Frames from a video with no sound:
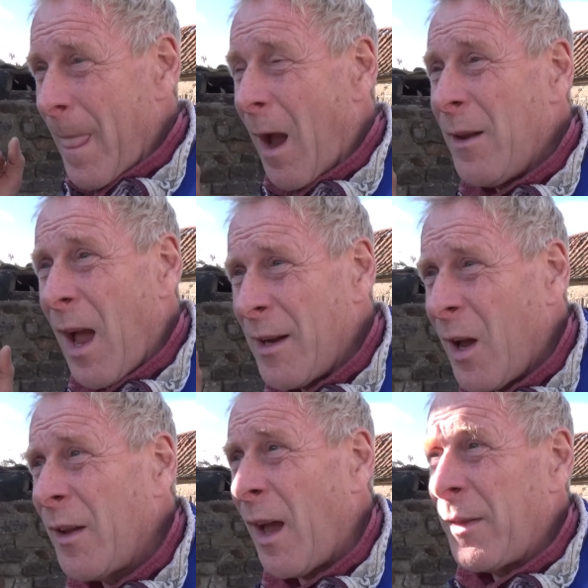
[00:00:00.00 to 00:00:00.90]
And
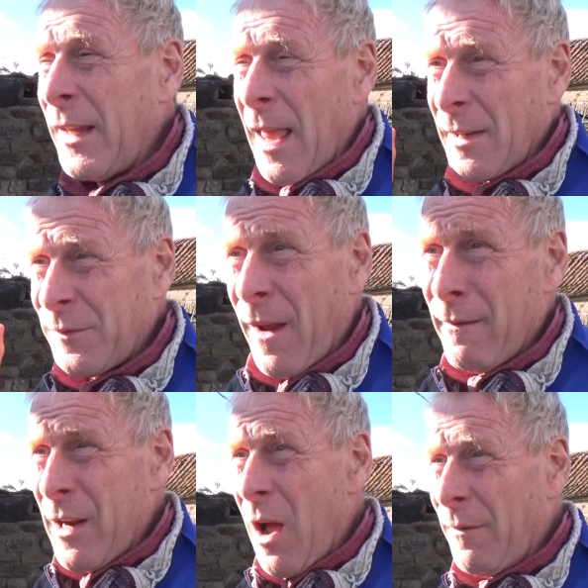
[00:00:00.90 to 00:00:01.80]
I think that's
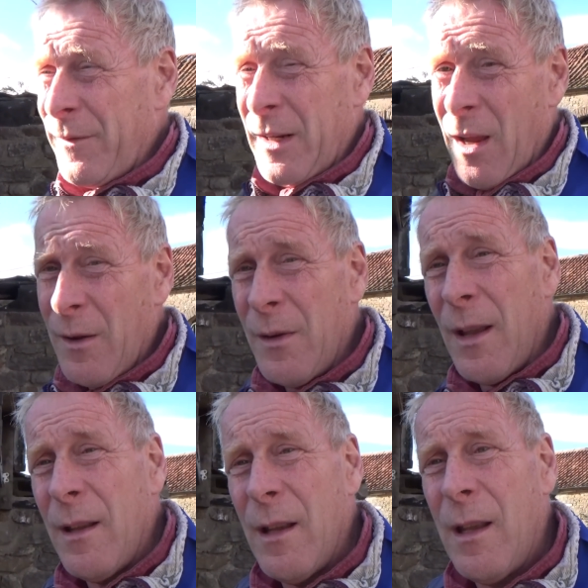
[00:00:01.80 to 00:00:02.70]
fair enough. You know,
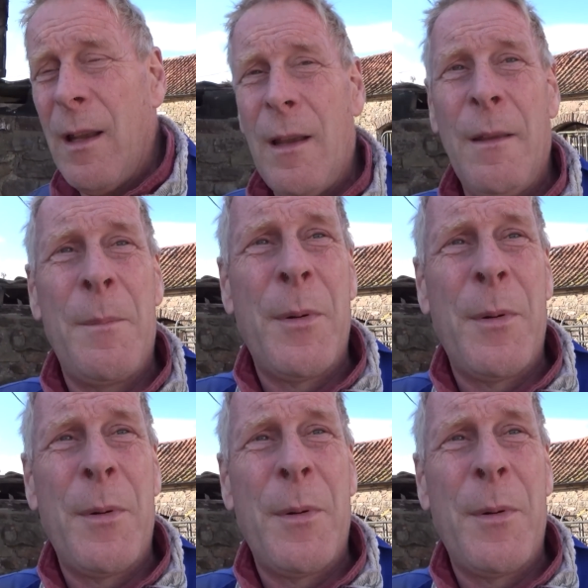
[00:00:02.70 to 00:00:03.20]
the